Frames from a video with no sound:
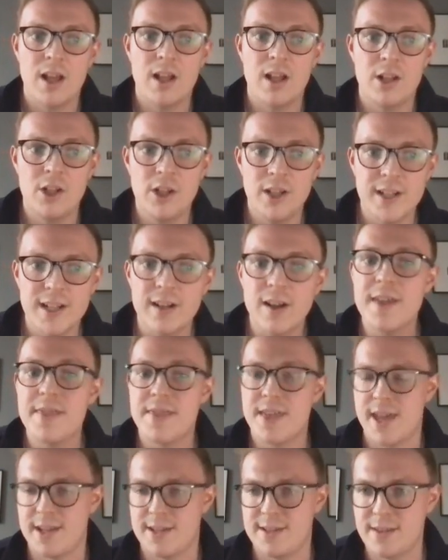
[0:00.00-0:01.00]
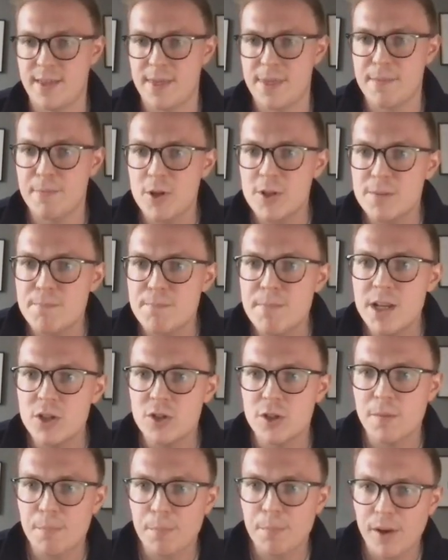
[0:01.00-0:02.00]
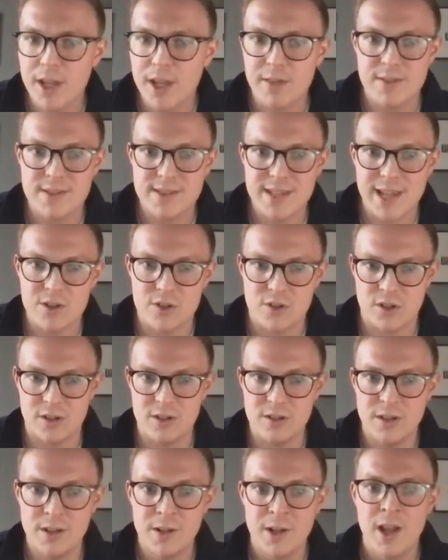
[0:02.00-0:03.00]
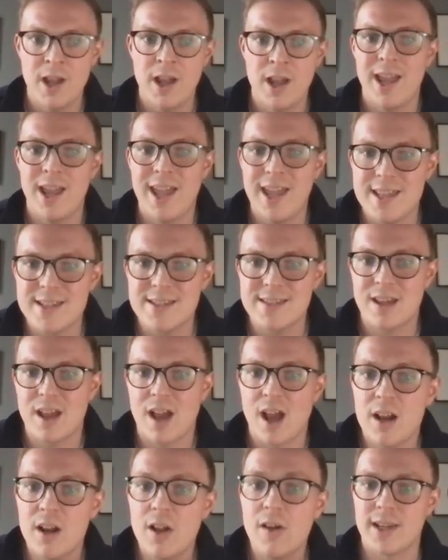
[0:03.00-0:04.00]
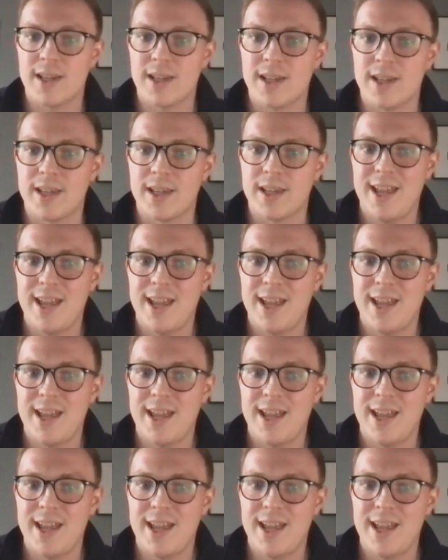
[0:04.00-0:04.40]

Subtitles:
Look at it like this. The most miniature bite of attention is a like.